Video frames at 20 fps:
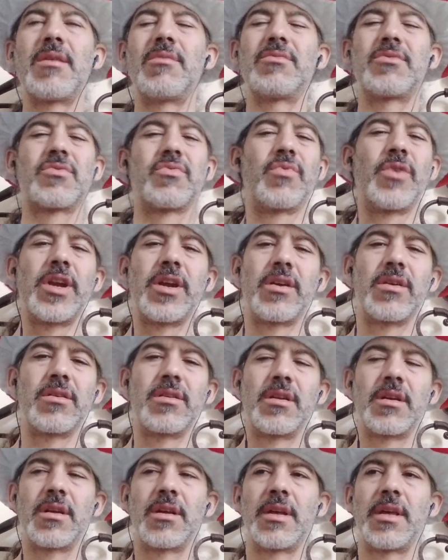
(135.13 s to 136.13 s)
It was
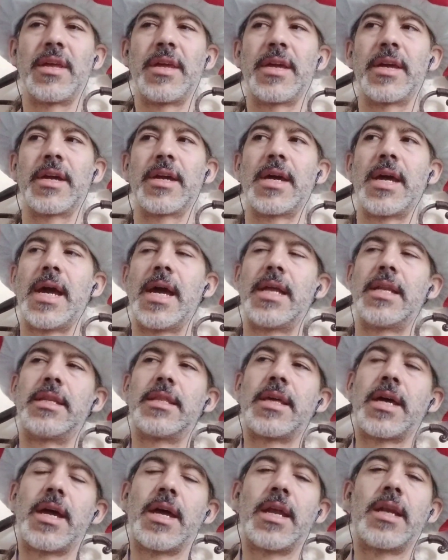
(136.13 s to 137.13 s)
weird. And
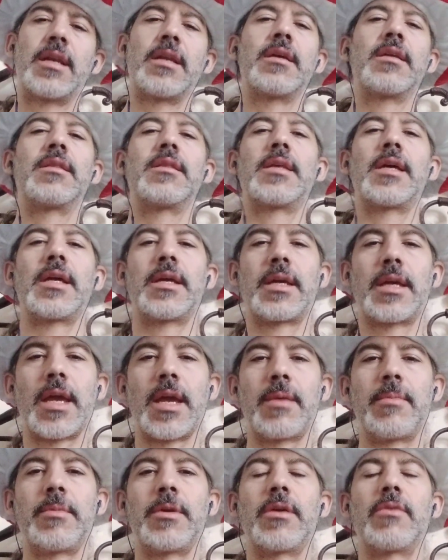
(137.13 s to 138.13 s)
then they
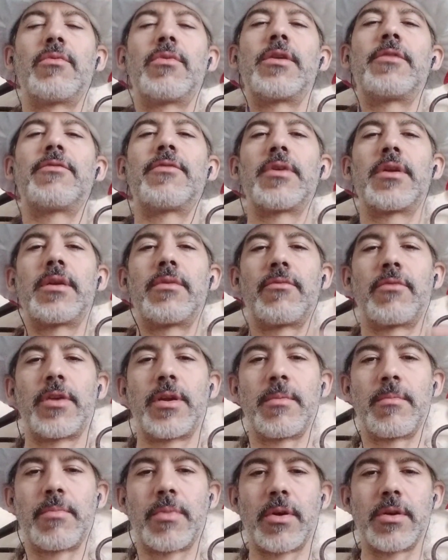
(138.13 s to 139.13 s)
gave me a refund and
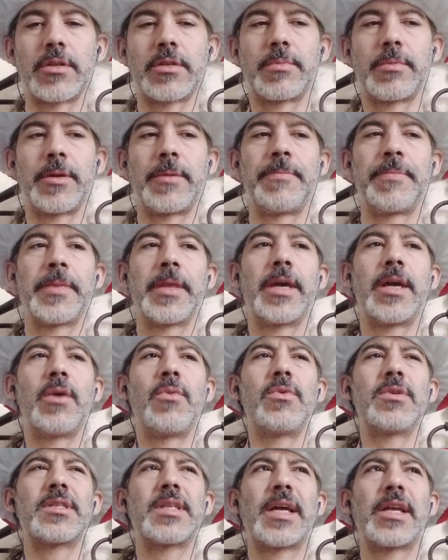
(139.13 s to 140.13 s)
reimbursed me. It
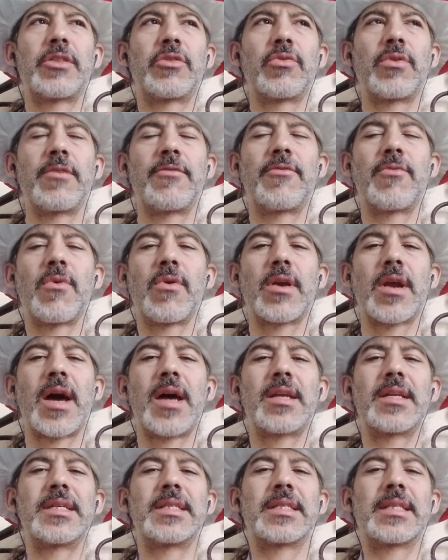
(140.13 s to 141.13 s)
was like
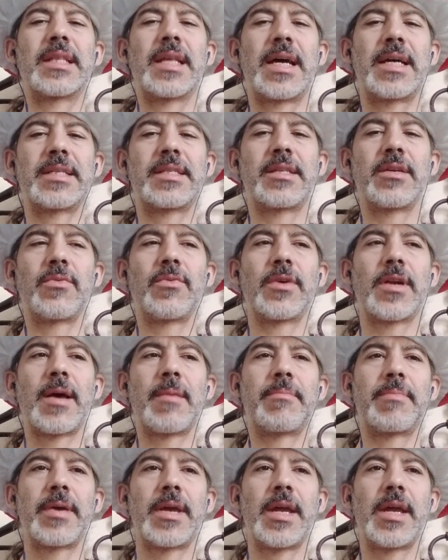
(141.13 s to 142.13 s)
$3-4 less than what I
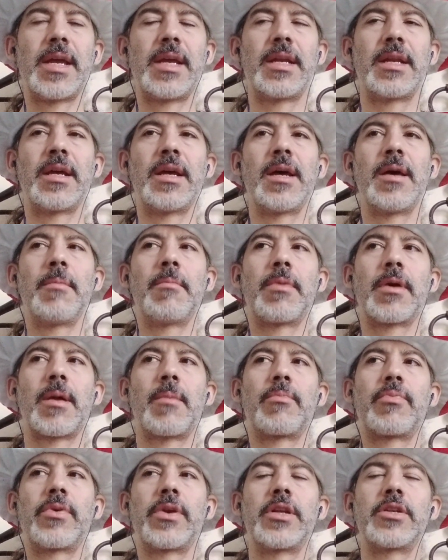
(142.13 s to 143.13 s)
paid. But
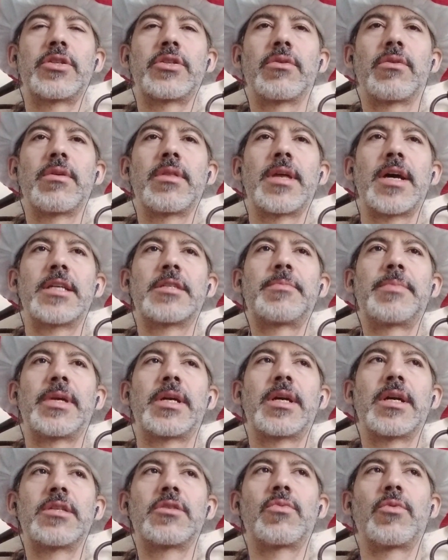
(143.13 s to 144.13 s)
I'm pretty sure that's
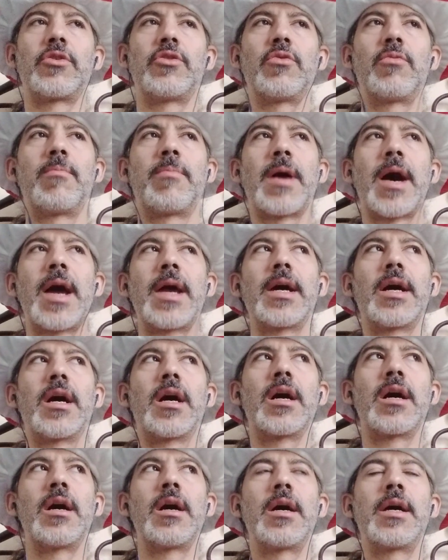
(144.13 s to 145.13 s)
because when you buy
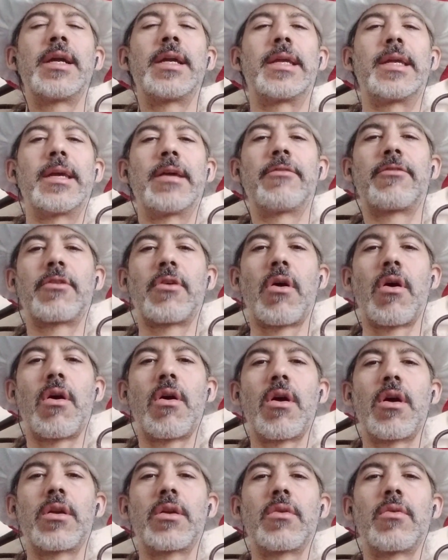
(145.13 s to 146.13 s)
a gift
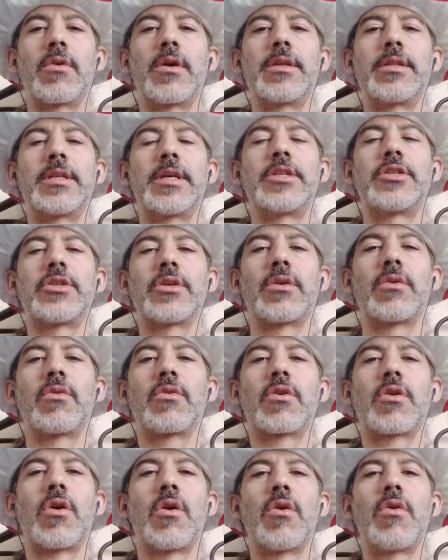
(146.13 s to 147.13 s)
card or a digital
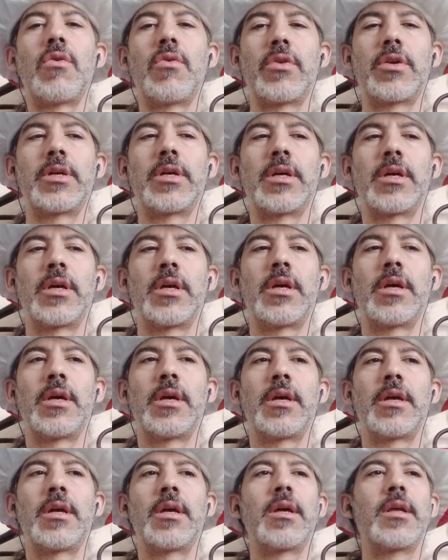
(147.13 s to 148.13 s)
code,
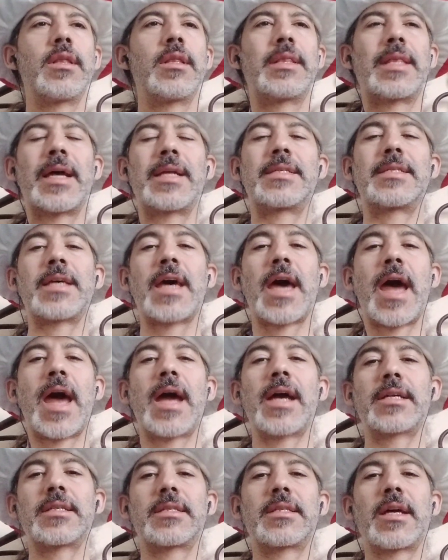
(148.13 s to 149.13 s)
that
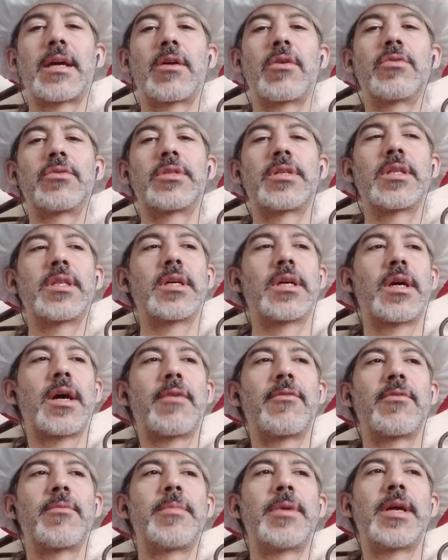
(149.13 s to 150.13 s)
tax that goes to the
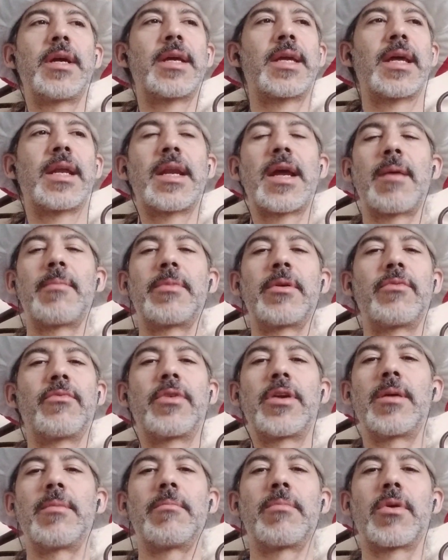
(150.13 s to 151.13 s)
government cannot be
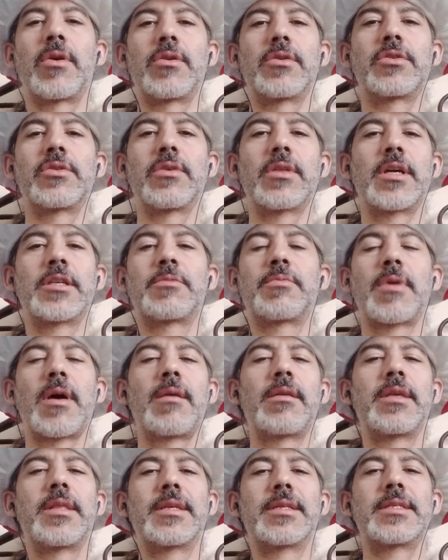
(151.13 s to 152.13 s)
reimbursed. So that's
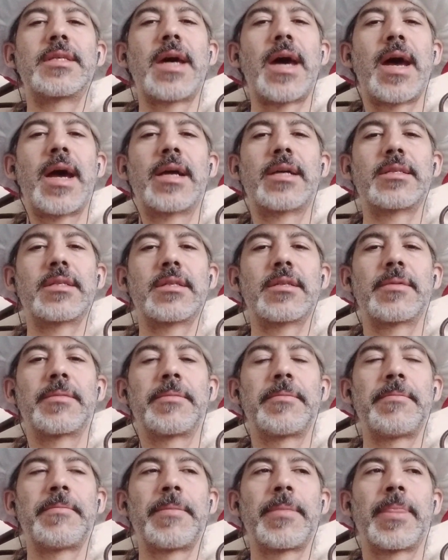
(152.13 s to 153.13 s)
probably the tax.
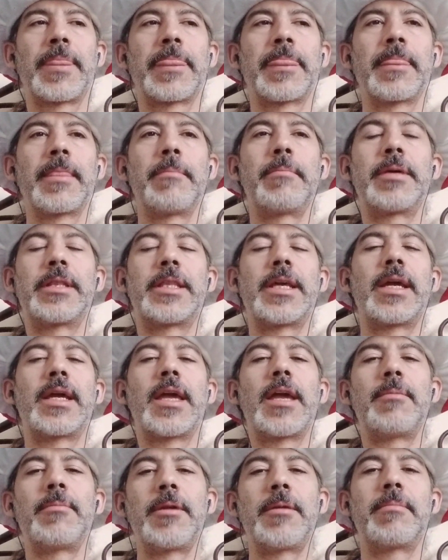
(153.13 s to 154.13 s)
But they
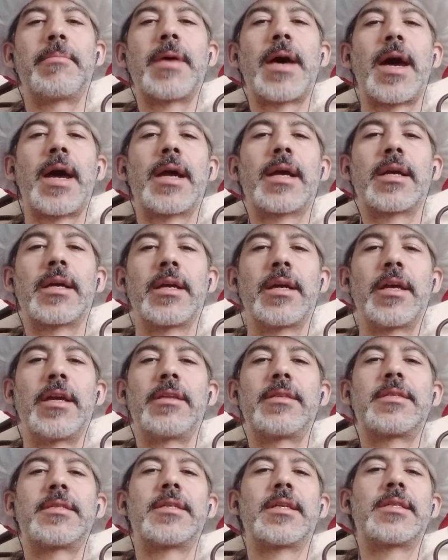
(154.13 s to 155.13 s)
gave me back,
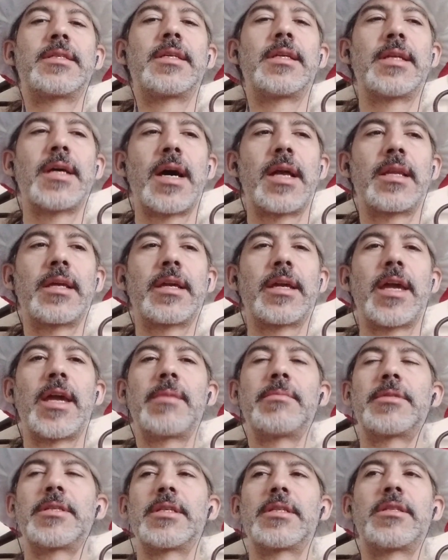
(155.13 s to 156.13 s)
it's $60
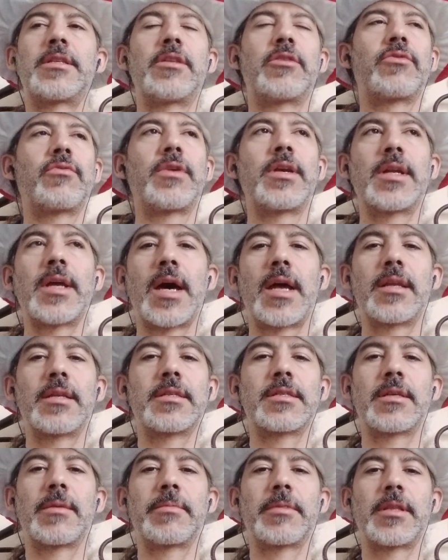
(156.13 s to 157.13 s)
game, $63,
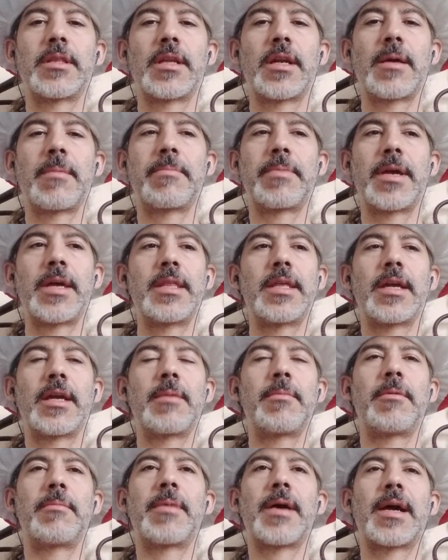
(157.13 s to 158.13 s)
something that I paid. They
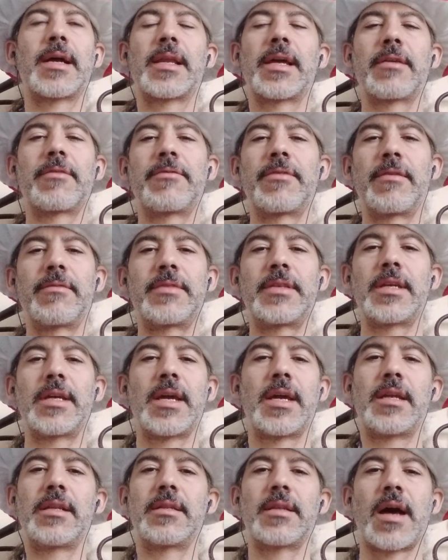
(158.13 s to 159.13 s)
gave me back like
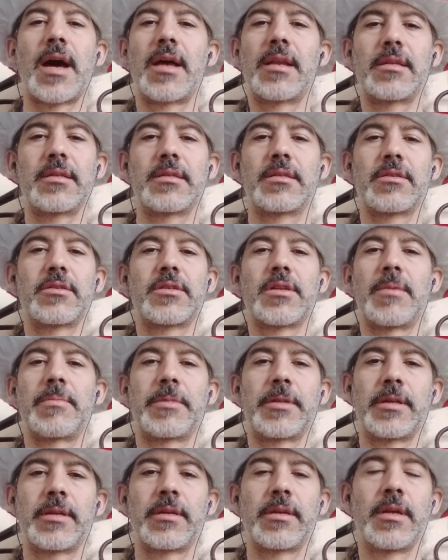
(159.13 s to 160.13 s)
$58 or
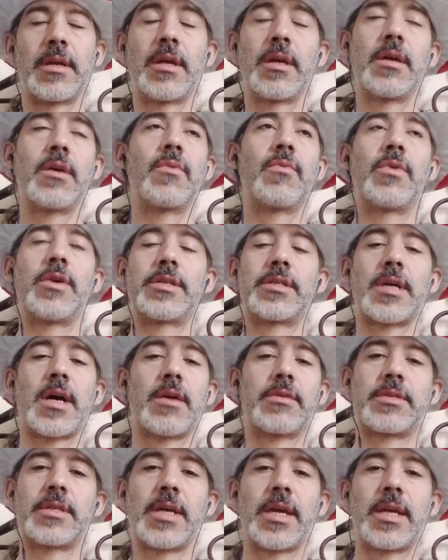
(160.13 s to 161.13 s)
something, which
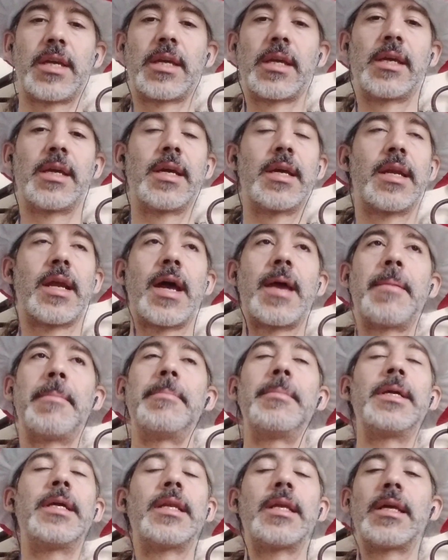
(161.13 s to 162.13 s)
I'll take it. And I
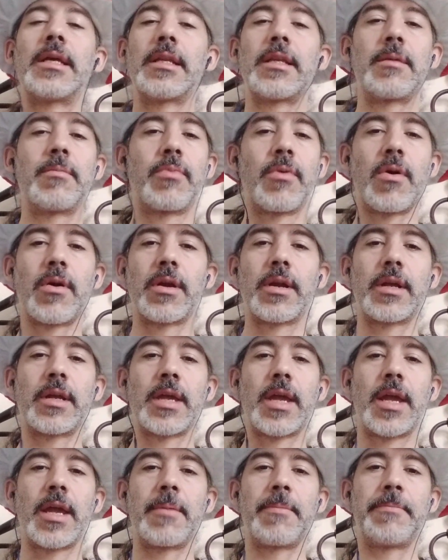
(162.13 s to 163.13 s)
immediately bought a
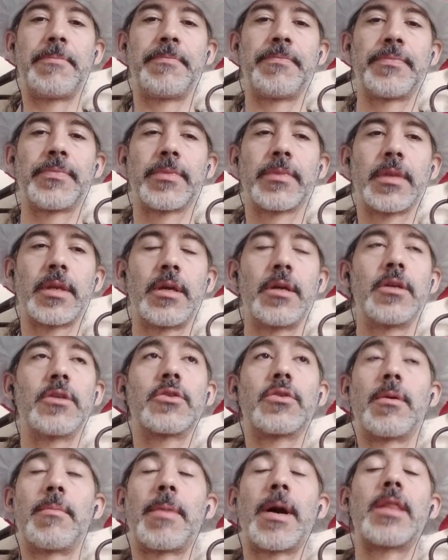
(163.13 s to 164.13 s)
game.
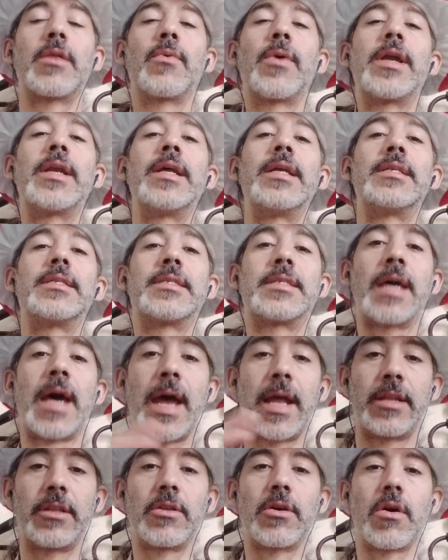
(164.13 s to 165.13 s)
So, and by the way,
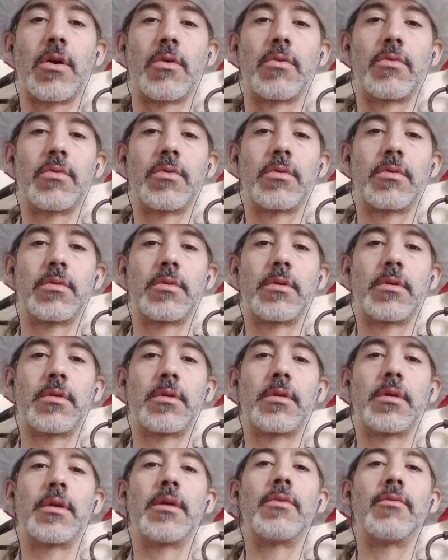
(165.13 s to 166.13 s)
Nintendo
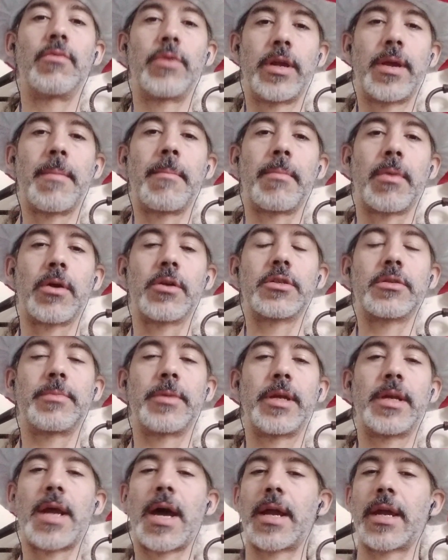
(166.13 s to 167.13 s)
reimbursed
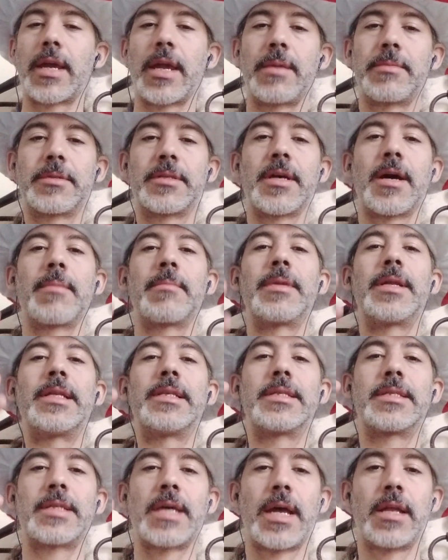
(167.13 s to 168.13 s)
me, not GameStop.
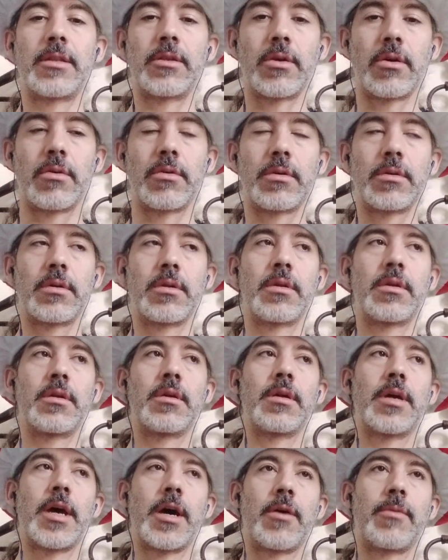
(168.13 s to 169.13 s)
Nintendo
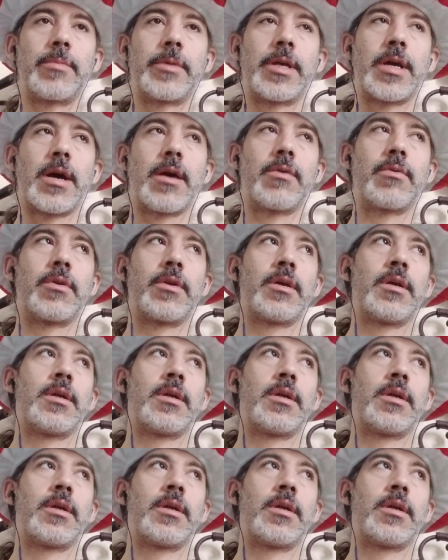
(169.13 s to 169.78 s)
helped me out.